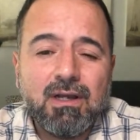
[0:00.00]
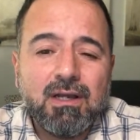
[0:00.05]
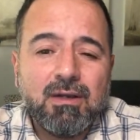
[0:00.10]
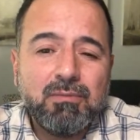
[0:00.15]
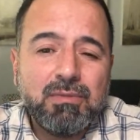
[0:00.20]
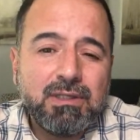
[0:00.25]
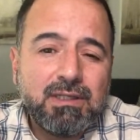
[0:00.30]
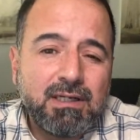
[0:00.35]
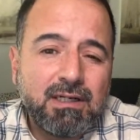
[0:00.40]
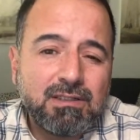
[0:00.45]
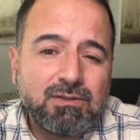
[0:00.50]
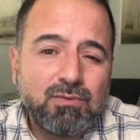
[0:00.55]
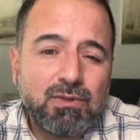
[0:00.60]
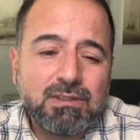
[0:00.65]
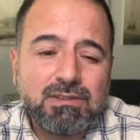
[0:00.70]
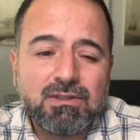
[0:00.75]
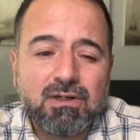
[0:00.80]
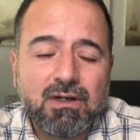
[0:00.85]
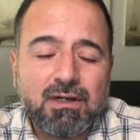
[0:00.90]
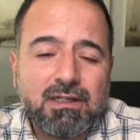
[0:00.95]
because
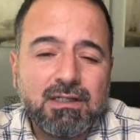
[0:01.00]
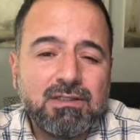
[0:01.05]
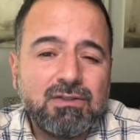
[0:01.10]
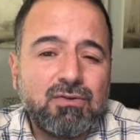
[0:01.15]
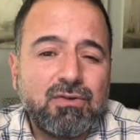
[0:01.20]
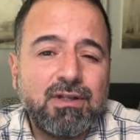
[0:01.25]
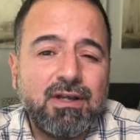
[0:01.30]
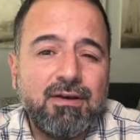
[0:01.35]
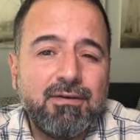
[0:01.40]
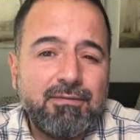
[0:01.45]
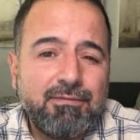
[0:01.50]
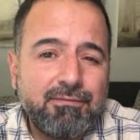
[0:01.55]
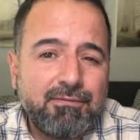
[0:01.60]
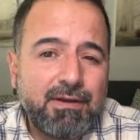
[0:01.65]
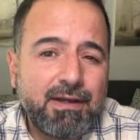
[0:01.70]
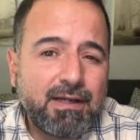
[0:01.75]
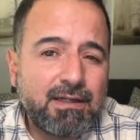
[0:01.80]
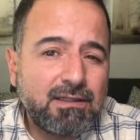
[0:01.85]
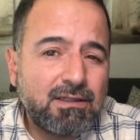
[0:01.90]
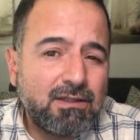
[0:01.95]
what's on it is going to
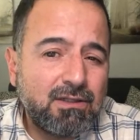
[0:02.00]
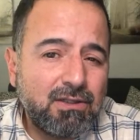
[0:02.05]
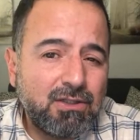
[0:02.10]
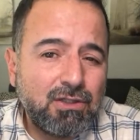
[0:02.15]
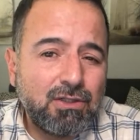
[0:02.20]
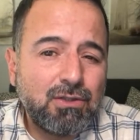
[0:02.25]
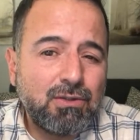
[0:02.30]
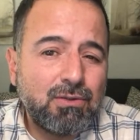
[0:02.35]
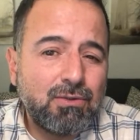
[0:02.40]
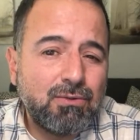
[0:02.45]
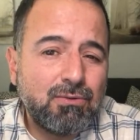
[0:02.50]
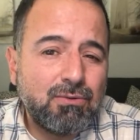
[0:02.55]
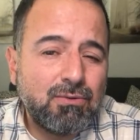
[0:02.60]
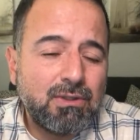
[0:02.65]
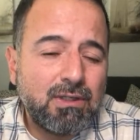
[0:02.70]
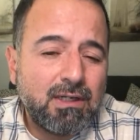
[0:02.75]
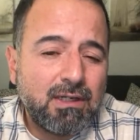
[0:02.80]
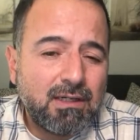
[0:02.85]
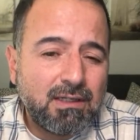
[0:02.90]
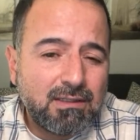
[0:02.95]
affect you,
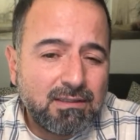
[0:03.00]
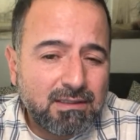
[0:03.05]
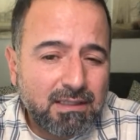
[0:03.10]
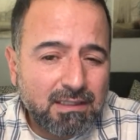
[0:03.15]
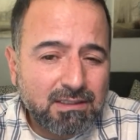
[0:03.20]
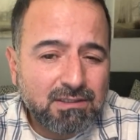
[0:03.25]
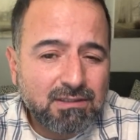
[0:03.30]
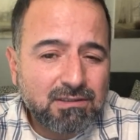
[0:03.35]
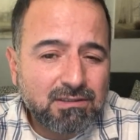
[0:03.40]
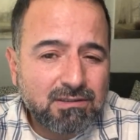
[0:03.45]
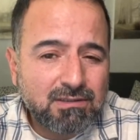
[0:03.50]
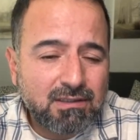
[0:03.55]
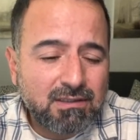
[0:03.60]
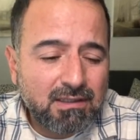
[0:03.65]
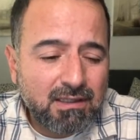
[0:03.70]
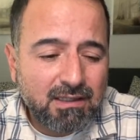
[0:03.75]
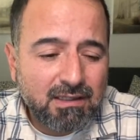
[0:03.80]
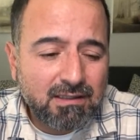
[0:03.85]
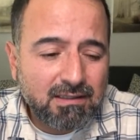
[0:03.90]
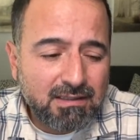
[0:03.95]
not just
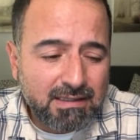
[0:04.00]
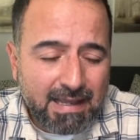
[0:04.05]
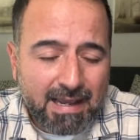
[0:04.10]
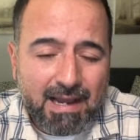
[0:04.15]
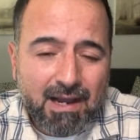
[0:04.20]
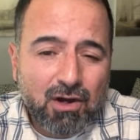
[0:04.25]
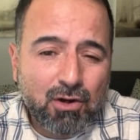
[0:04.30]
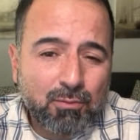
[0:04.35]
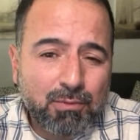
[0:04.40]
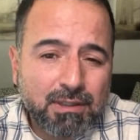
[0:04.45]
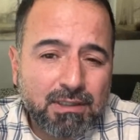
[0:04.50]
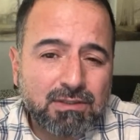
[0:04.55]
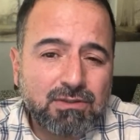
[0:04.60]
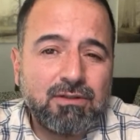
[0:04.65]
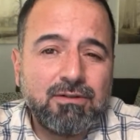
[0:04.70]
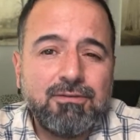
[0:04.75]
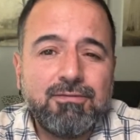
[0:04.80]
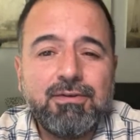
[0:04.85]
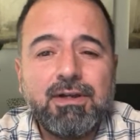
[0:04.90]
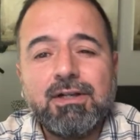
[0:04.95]
now, but it's going
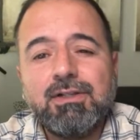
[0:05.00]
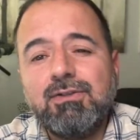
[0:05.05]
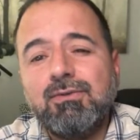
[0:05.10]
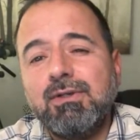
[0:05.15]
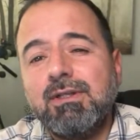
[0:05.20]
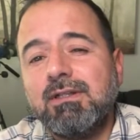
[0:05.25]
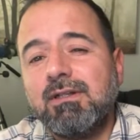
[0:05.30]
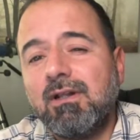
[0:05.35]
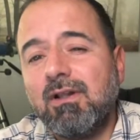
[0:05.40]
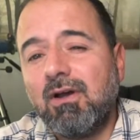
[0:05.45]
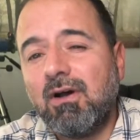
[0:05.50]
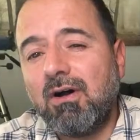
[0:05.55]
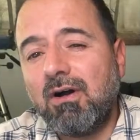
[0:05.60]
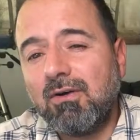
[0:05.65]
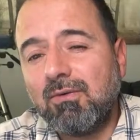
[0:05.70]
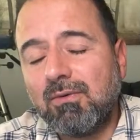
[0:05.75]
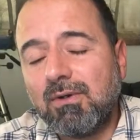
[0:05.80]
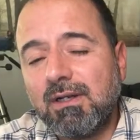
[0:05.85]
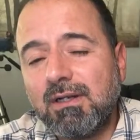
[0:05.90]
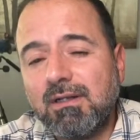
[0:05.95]
to affect you in the
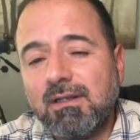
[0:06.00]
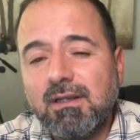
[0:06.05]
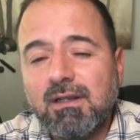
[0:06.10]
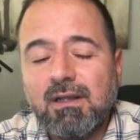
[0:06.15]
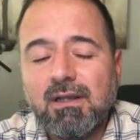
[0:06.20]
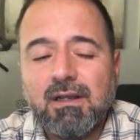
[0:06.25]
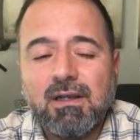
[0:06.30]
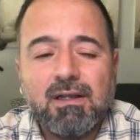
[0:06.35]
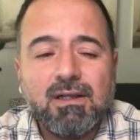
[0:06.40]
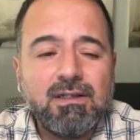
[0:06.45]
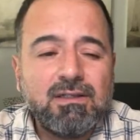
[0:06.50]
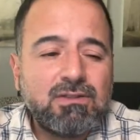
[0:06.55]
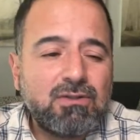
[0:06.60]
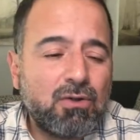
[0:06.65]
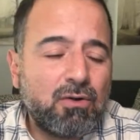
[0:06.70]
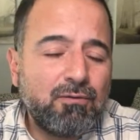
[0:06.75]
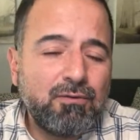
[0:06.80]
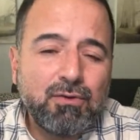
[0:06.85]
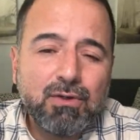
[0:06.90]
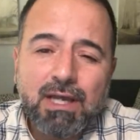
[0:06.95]
long run.
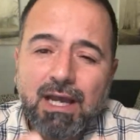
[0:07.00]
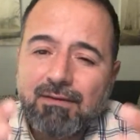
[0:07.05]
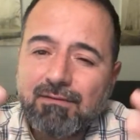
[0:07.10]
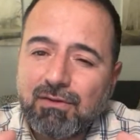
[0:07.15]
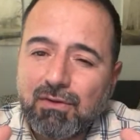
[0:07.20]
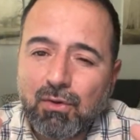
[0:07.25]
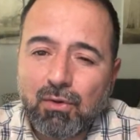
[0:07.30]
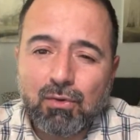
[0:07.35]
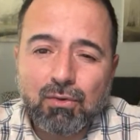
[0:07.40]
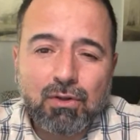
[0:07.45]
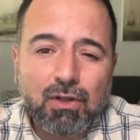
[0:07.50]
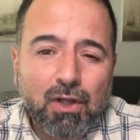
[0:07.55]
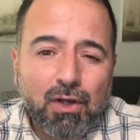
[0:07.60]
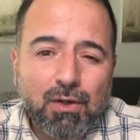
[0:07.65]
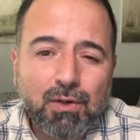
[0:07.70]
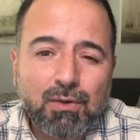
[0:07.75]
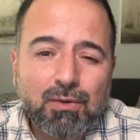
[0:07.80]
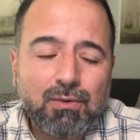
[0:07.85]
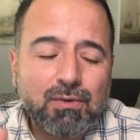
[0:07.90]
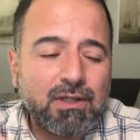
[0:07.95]
So if you have an old
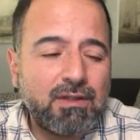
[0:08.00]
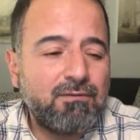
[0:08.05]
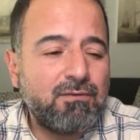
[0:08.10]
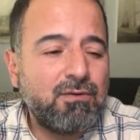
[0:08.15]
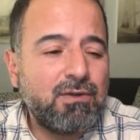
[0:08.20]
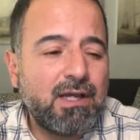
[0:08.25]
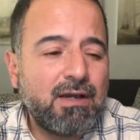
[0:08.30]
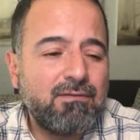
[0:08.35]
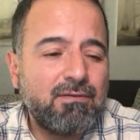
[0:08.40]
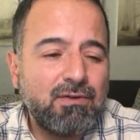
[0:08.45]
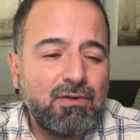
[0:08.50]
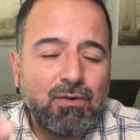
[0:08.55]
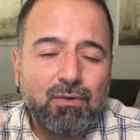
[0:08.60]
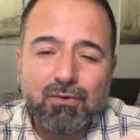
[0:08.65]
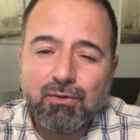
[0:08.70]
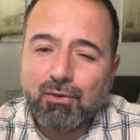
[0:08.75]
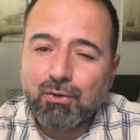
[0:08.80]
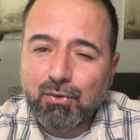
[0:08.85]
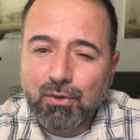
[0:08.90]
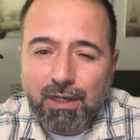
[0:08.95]
loan, if you have an
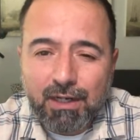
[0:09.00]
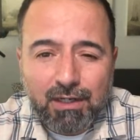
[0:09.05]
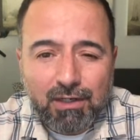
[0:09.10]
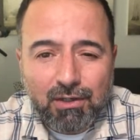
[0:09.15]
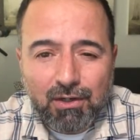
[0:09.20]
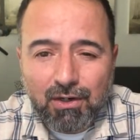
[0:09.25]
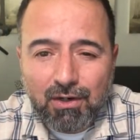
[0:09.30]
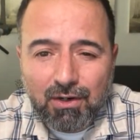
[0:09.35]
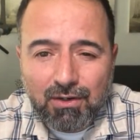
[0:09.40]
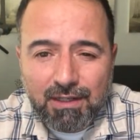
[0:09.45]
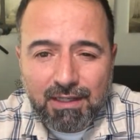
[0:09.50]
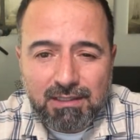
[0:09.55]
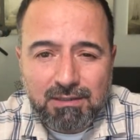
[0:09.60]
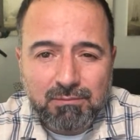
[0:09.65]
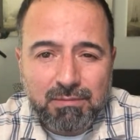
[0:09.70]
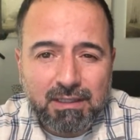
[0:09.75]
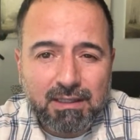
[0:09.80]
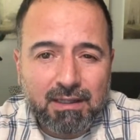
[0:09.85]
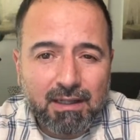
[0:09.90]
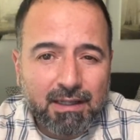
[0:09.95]
old credit card that's
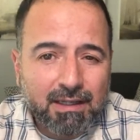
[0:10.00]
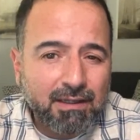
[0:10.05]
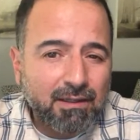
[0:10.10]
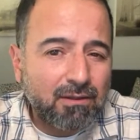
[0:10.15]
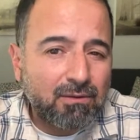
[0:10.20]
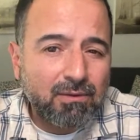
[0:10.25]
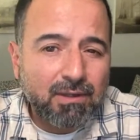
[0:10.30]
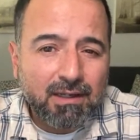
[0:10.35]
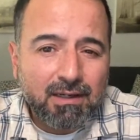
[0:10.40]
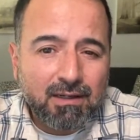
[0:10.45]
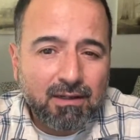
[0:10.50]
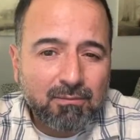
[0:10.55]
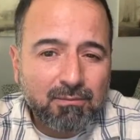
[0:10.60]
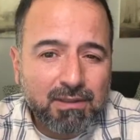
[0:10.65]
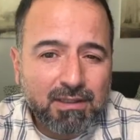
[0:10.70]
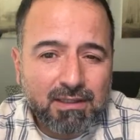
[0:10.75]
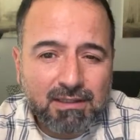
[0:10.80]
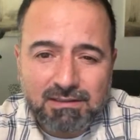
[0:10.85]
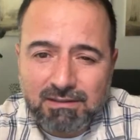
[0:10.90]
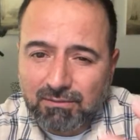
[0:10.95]
been lingering around
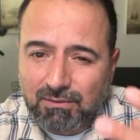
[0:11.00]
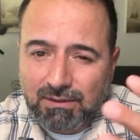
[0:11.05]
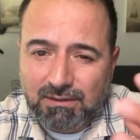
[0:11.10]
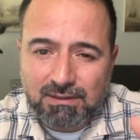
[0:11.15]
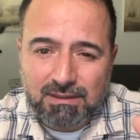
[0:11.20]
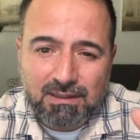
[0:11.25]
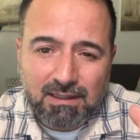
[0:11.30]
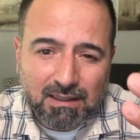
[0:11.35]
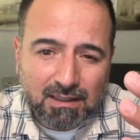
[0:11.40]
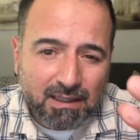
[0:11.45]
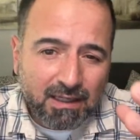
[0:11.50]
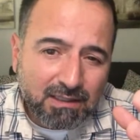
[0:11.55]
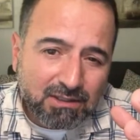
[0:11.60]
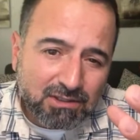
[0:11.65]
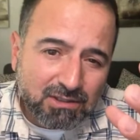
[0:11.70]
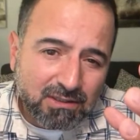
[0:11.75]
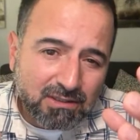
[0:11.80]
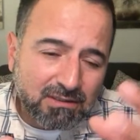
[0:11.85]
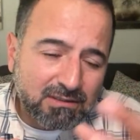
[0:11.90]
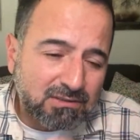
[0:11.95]
because it went to
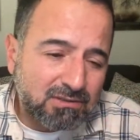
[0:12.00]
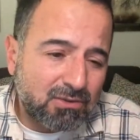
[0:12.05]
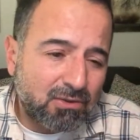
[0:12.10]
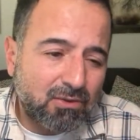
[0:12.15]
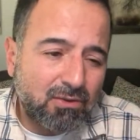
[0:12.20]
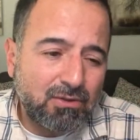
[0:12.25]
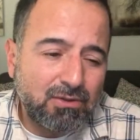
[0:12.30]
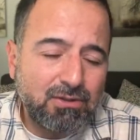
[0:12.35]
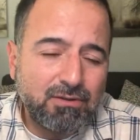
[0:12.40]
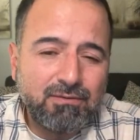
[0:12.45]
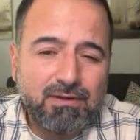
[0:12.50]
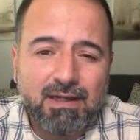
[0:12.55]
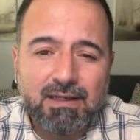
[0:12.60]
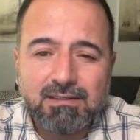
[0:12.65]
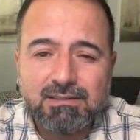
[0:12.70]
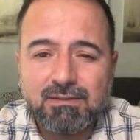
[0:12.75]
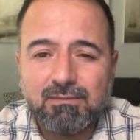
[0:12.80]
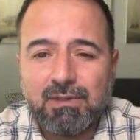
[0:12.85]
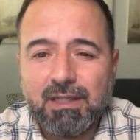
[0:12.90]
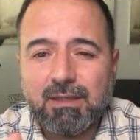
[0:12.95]
collections, or you've had
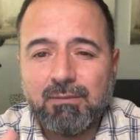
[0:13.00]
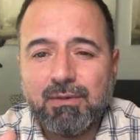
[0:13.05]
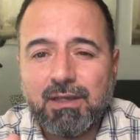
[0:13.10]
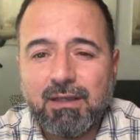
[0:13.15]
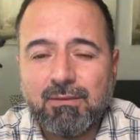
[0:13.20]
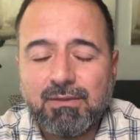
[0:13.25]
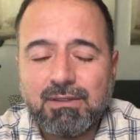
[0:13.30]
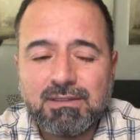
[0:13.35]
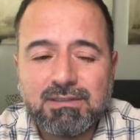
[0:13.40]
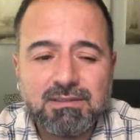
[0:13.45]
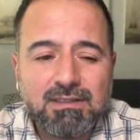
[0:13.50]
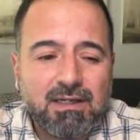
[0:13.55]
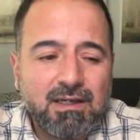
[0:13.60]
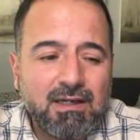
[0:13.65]
some late payments,